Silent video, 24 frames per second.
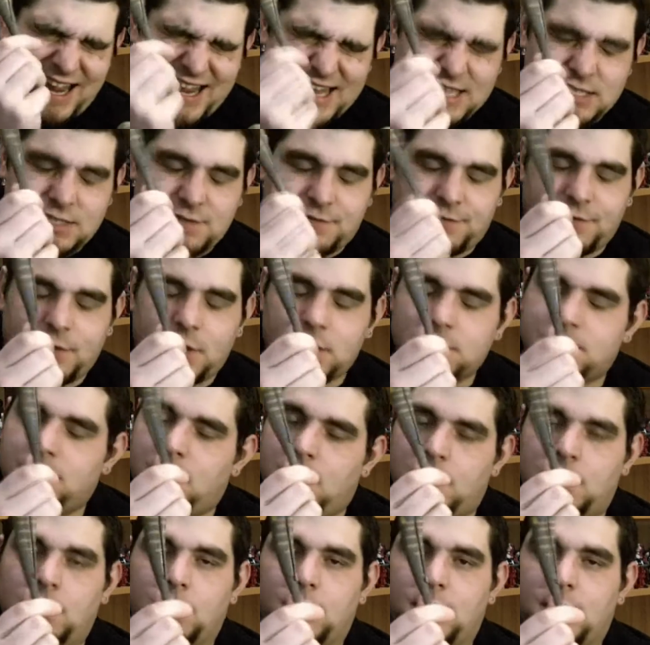is the first
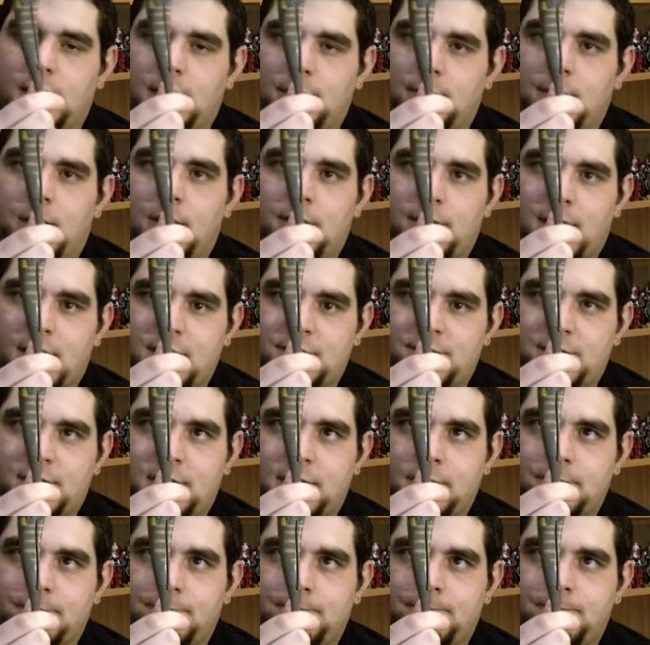bit annoying about that
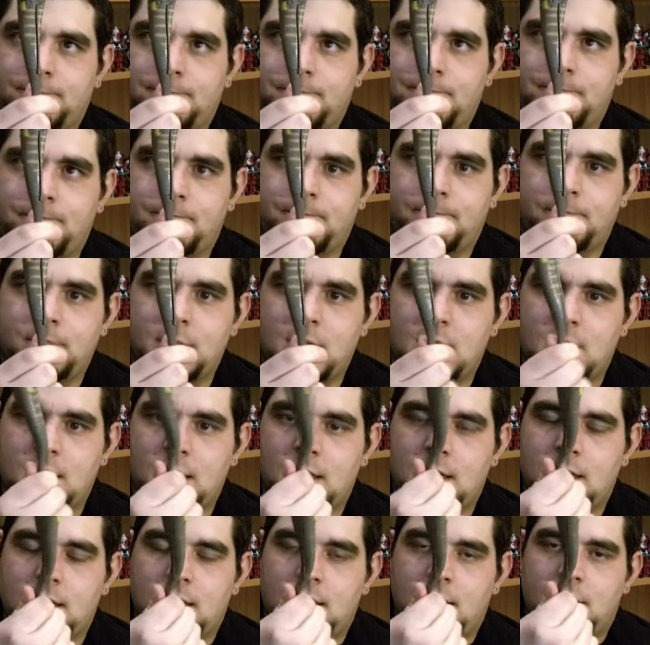figure.
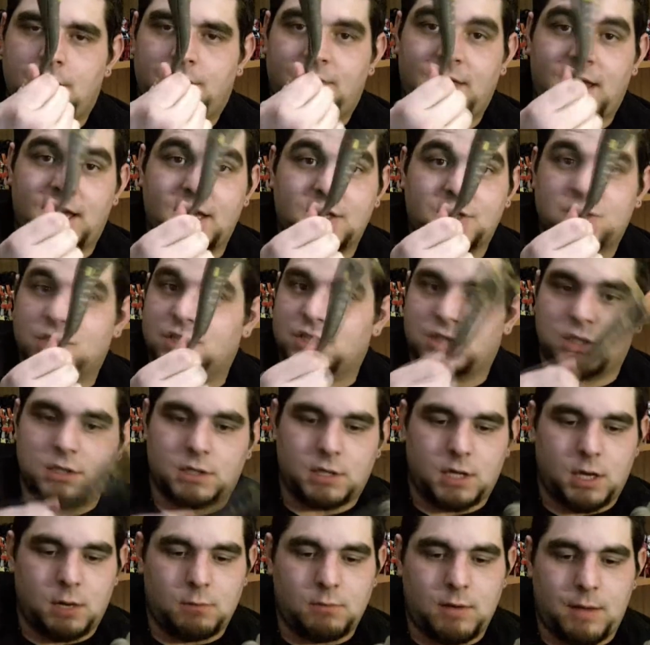That is just
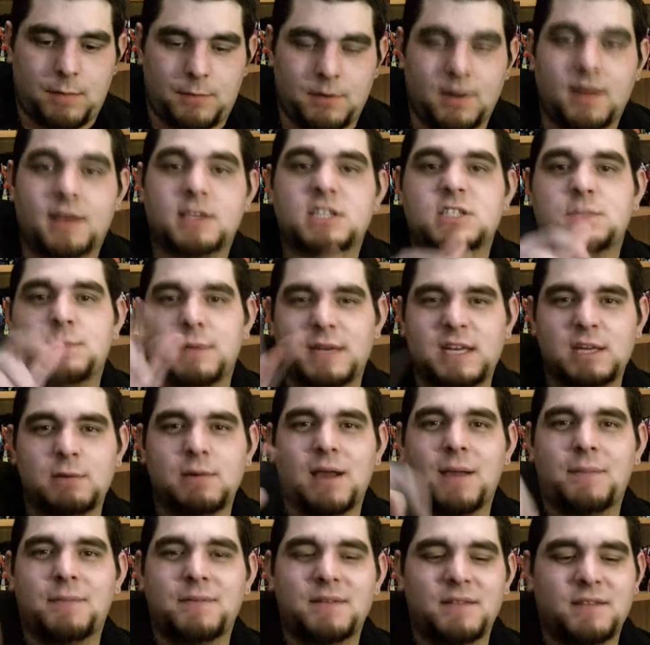a weapon, that spinny
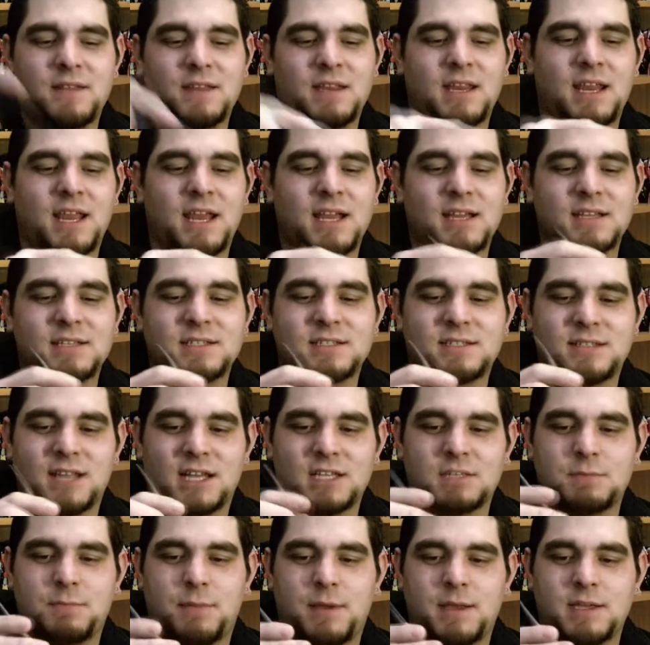weapon thing he has.
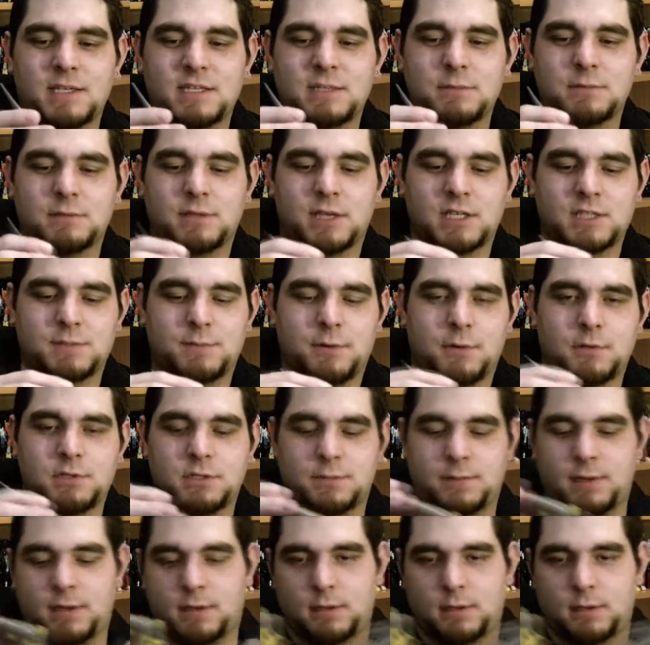That's basically what that's supposed to be.